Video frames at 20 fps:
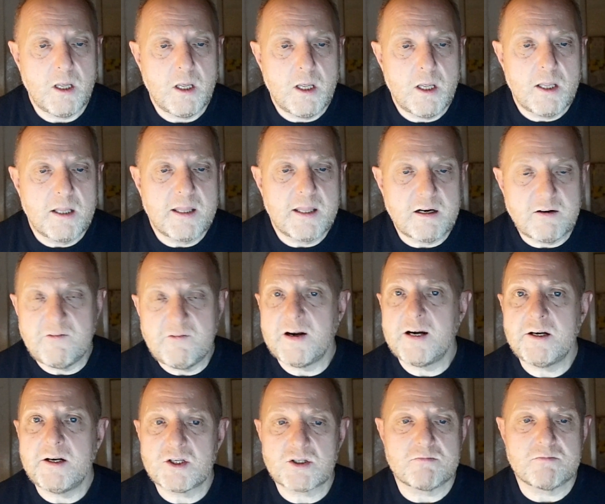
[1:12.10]
There are
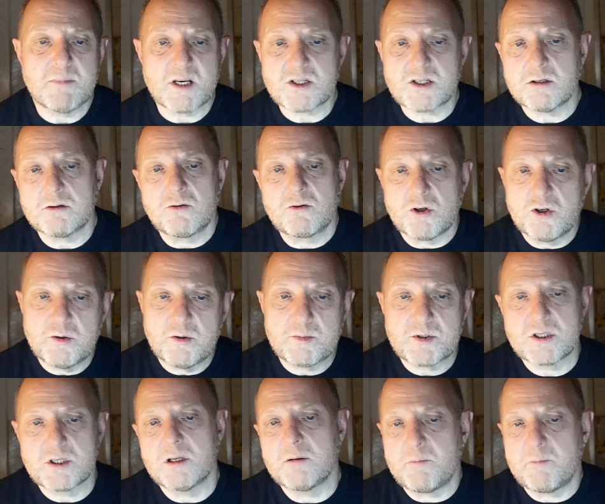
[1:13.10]
various muscle groups
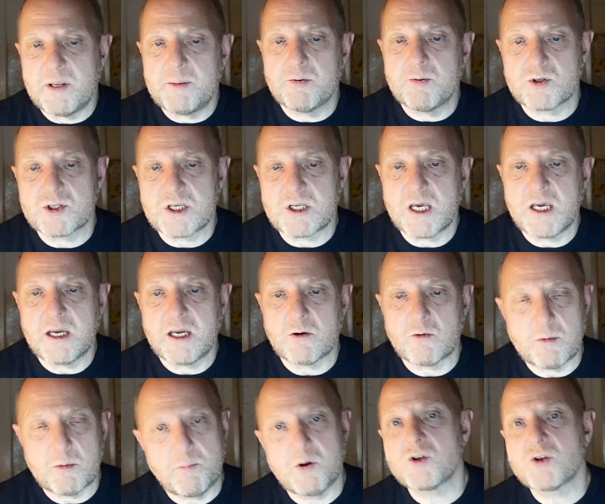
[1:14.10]
that people say are
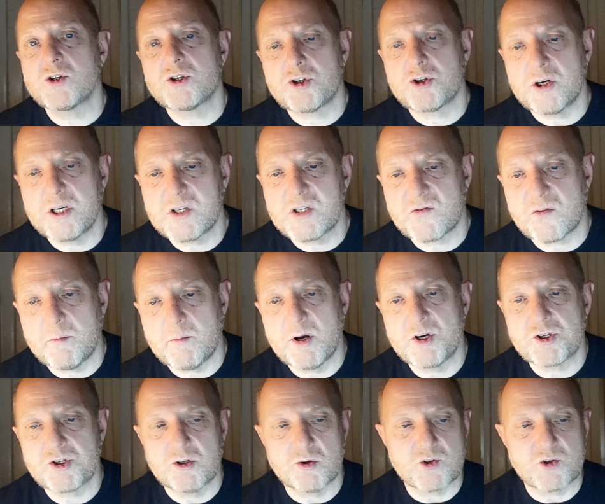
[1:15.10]
repositories for
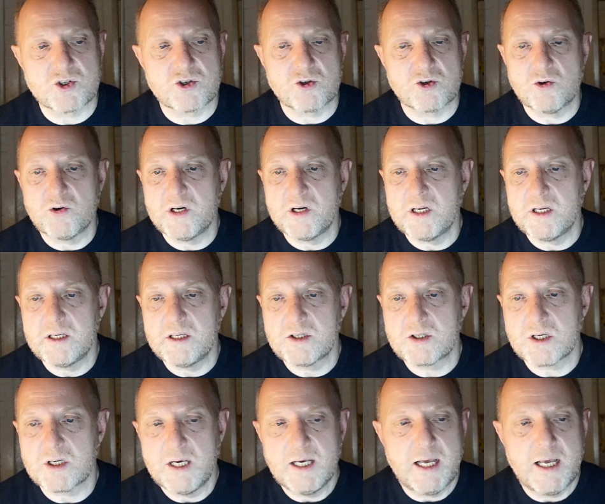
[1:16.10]
emotional stories,
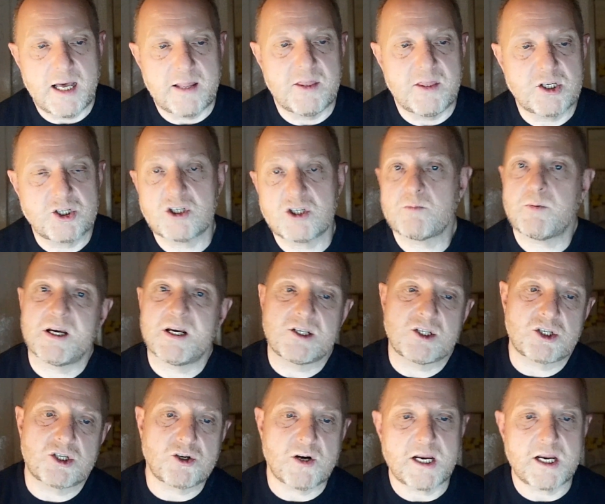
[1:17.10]
and that just by
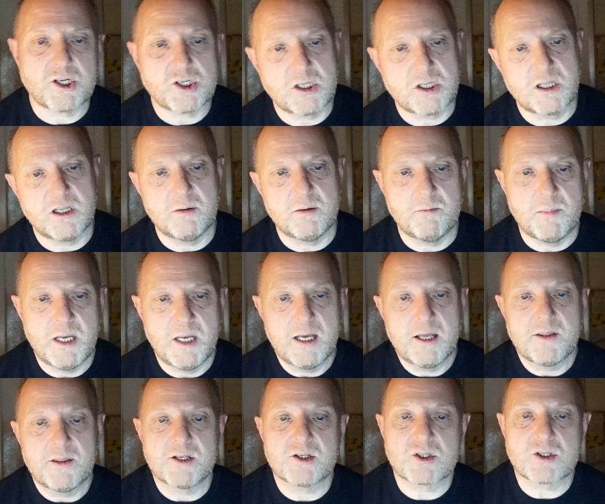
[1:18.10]
stretching them,
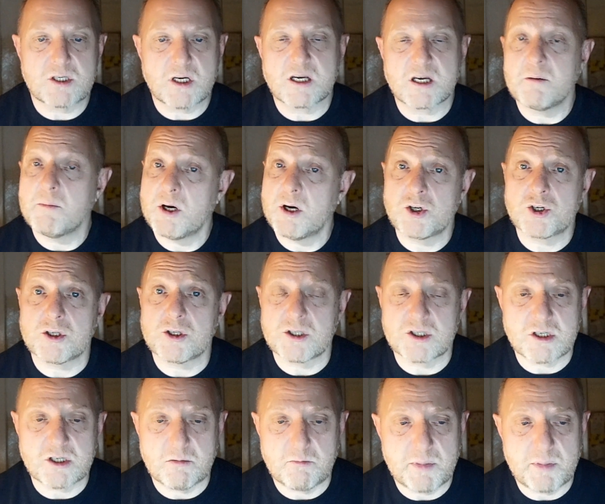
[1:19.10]
that stuck emotions
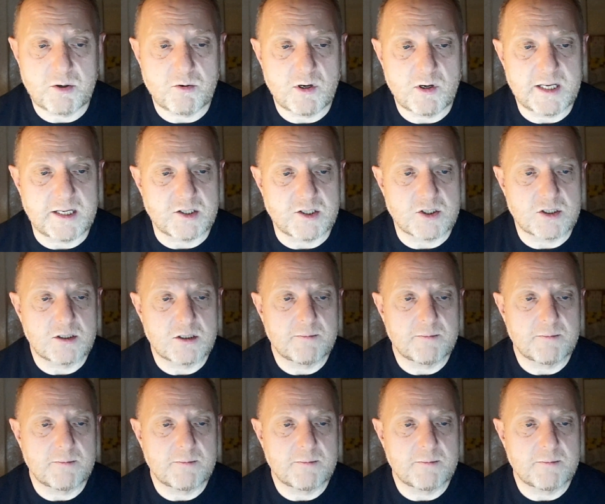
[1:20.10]
can be released.